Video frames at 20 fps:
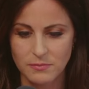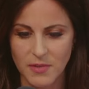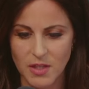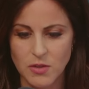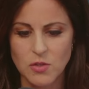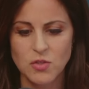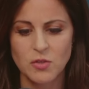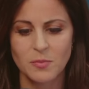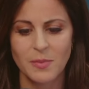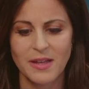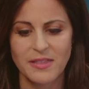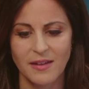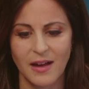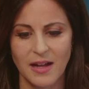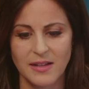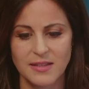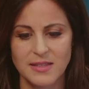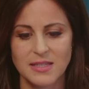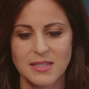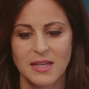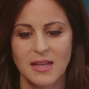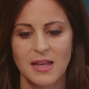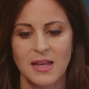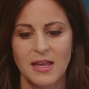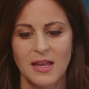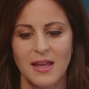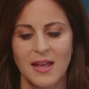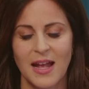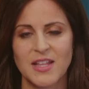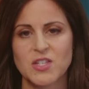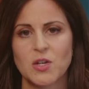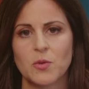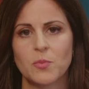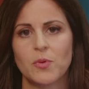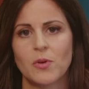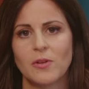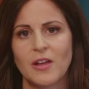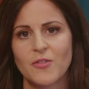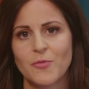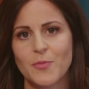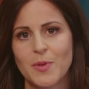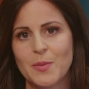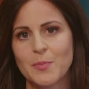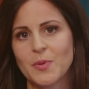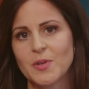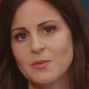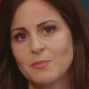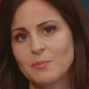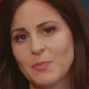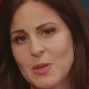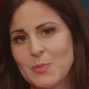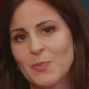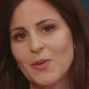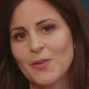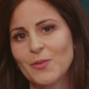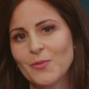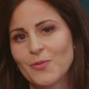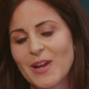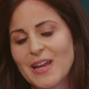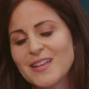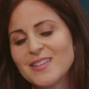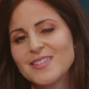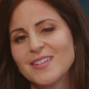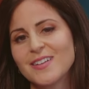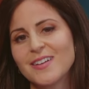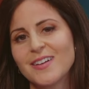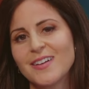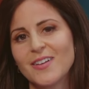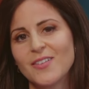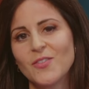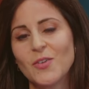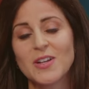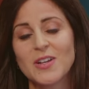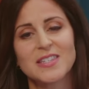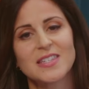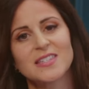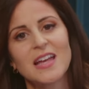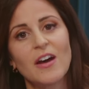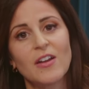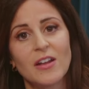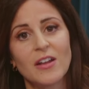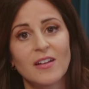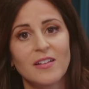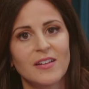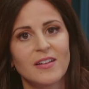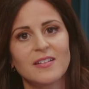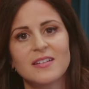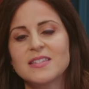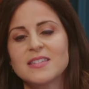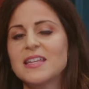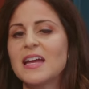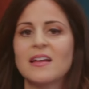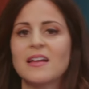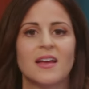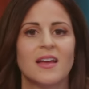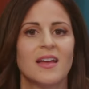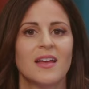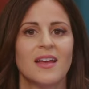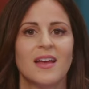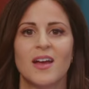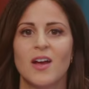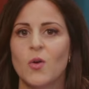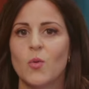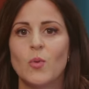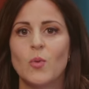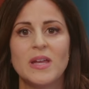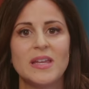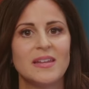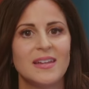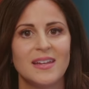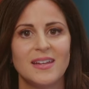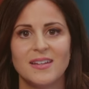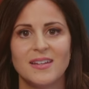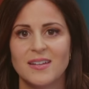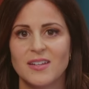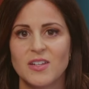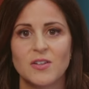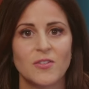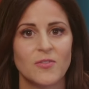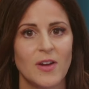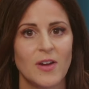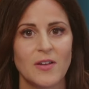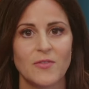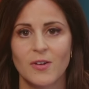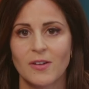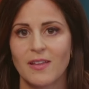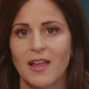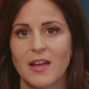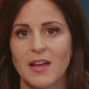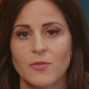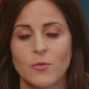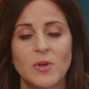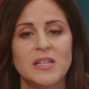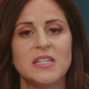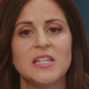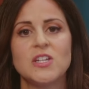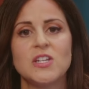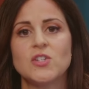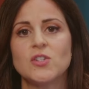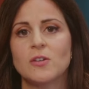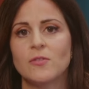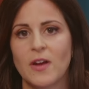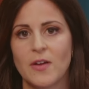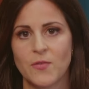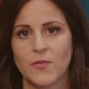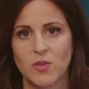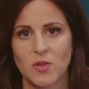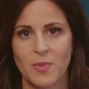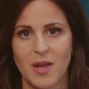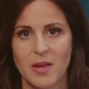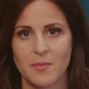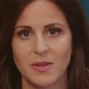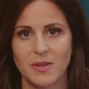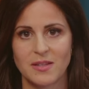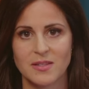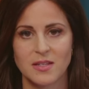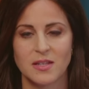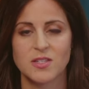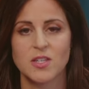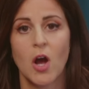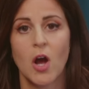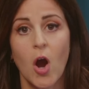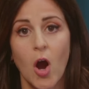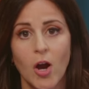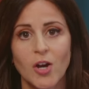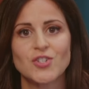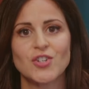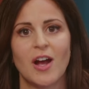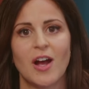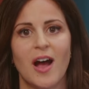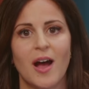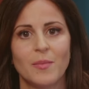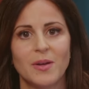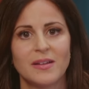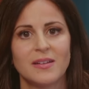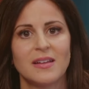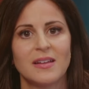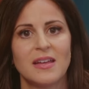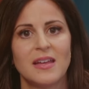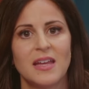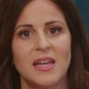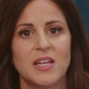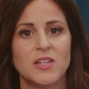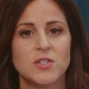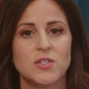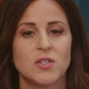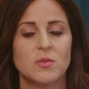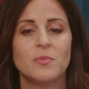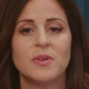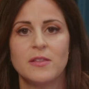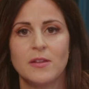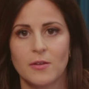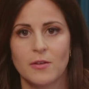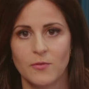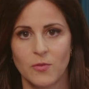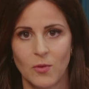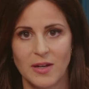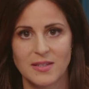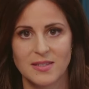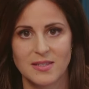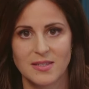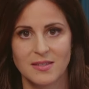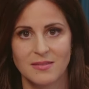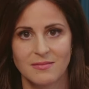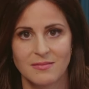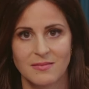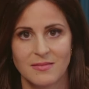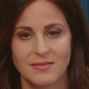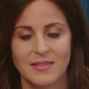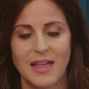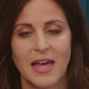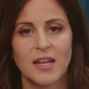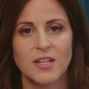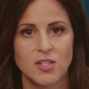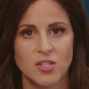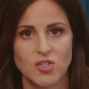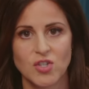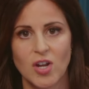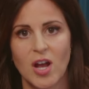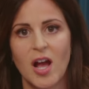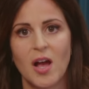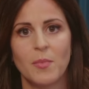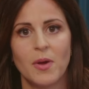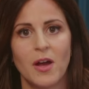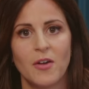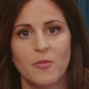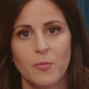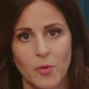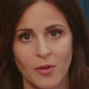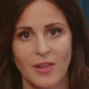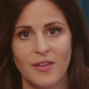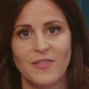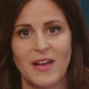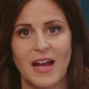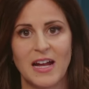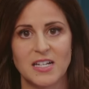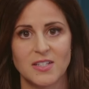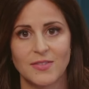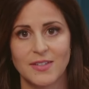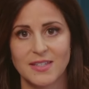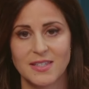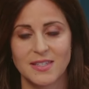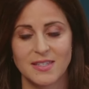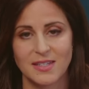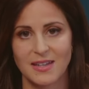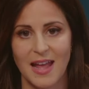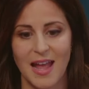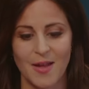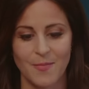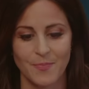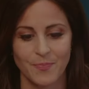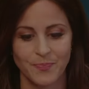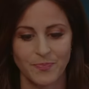Those are my thoughts. And so pro-life people, raise your voices loud and clear to say, we need you to fight for life. We need you to fight for the babies, because our job is to be their voice. That is the job of pro-life activists today.